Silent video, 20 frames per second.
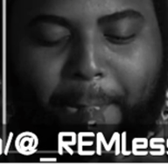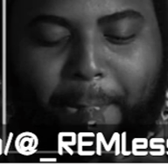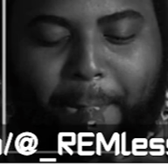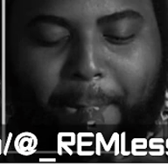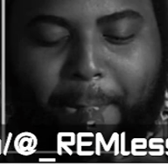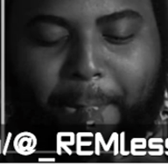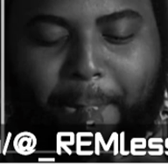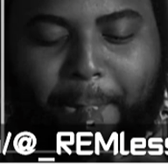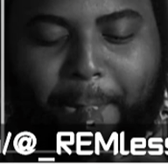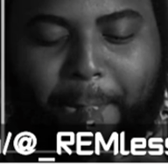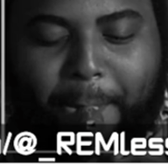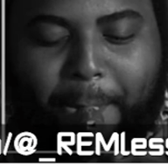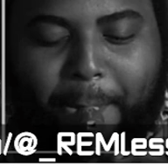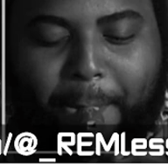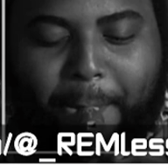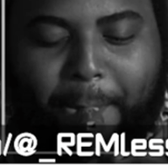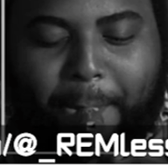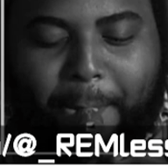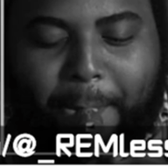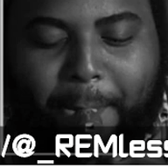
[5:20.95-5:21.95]

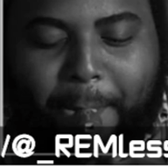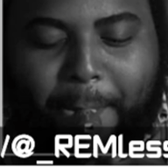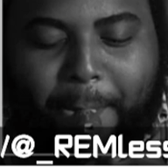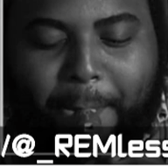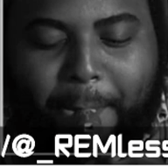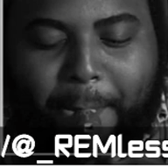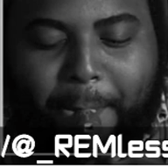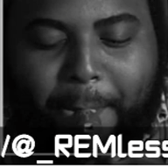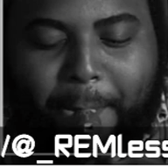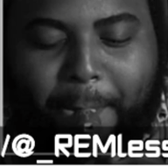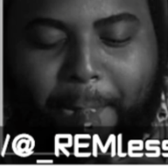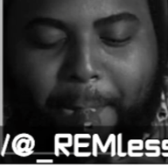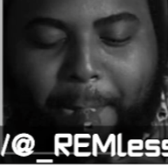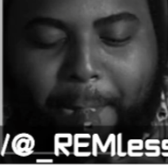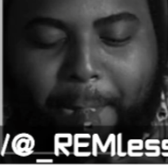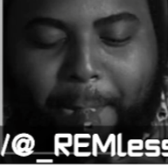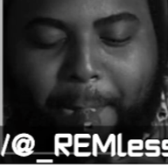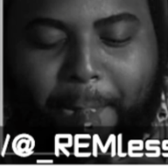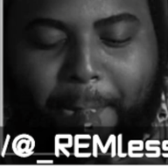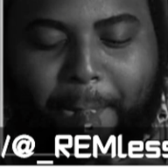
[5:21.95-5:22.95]

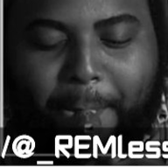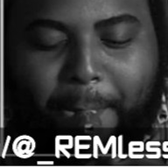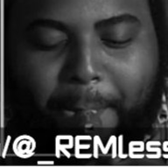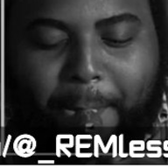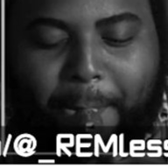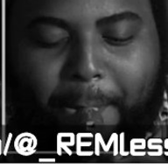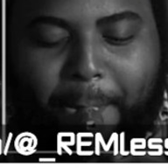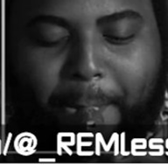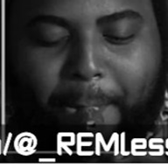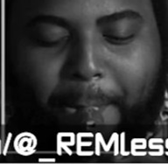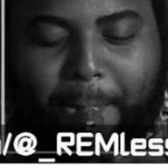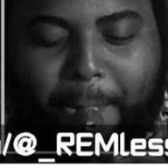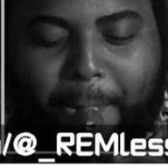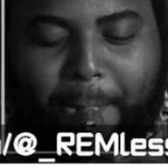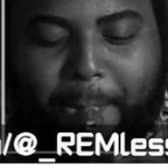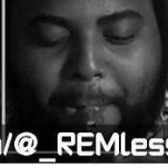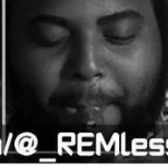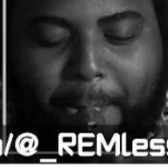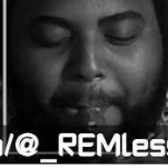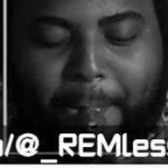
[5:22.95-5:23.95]
This person isn't speaking.